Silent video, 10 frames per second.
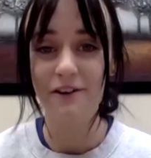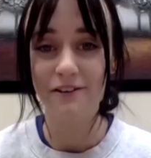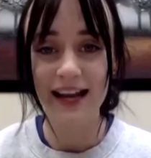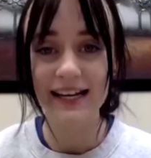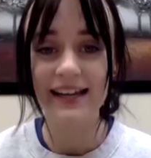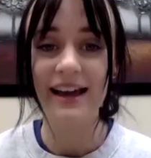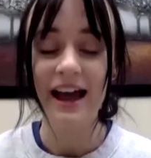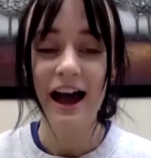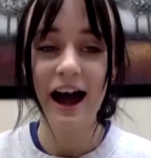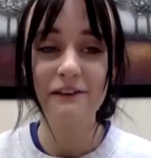already
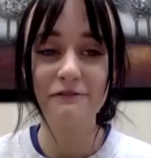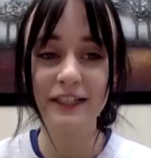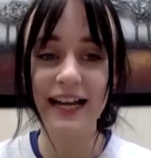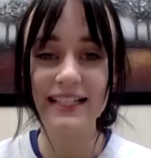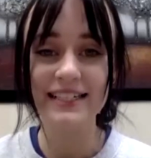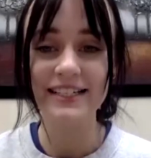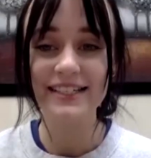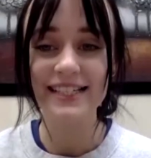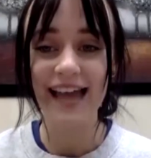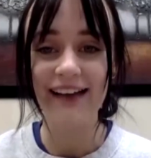uh, for next
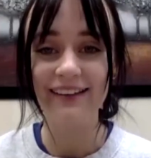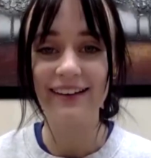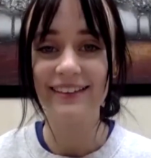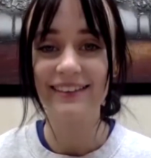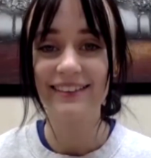year's gala?